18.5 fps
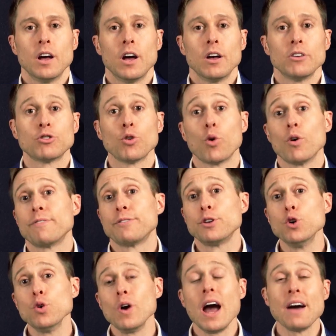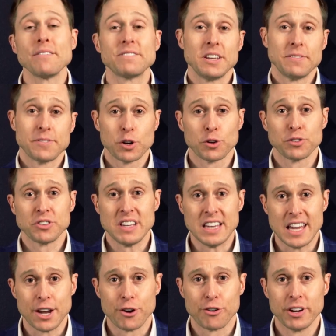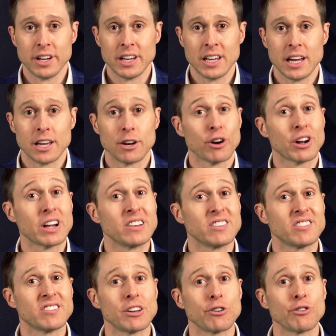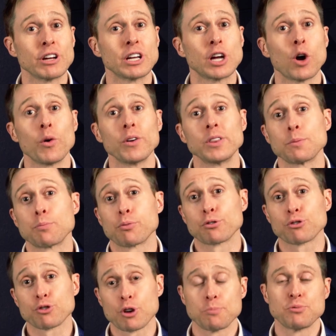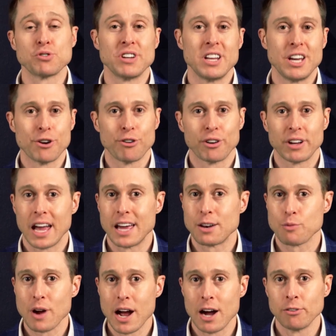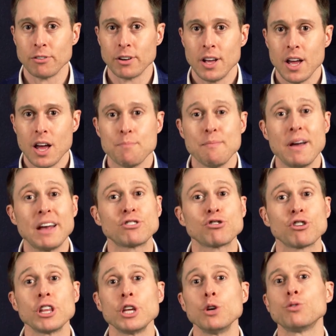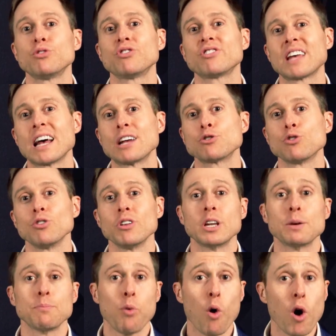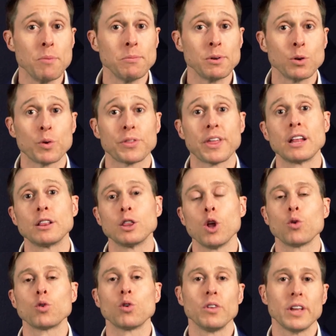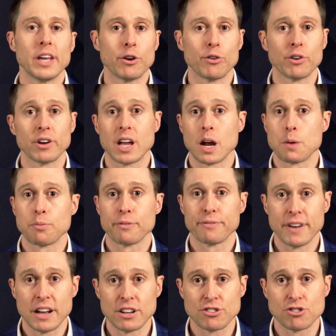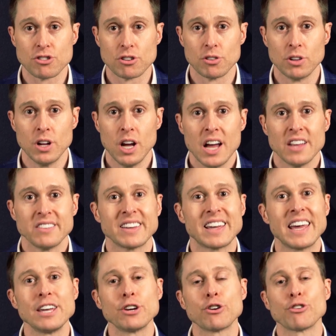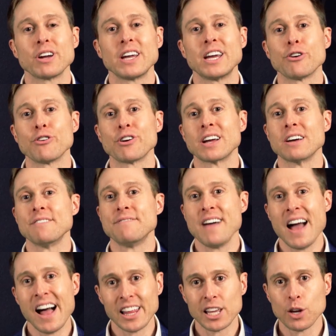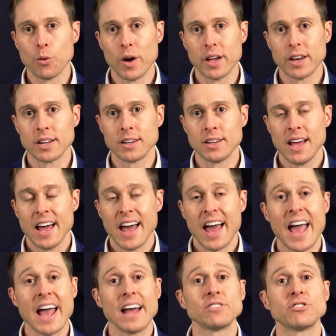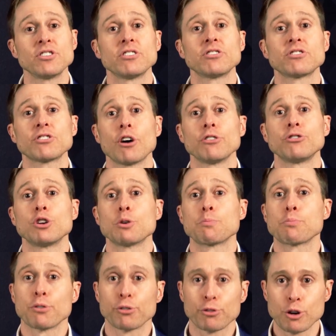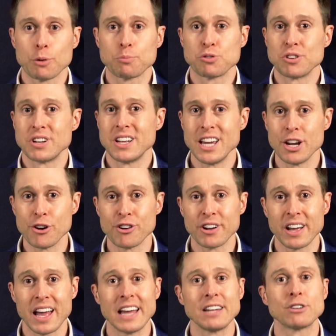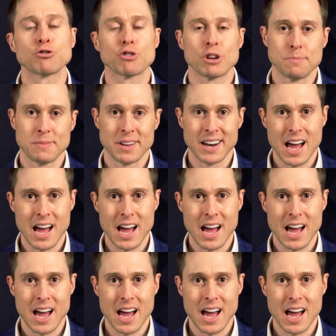So if you have difficulty hearing and are considering going the prescription hearing aid route, make sure that you schedule an appointment with a local hearing care professional to get your hearing evaluated and to discuss your prescription hearing aid treatment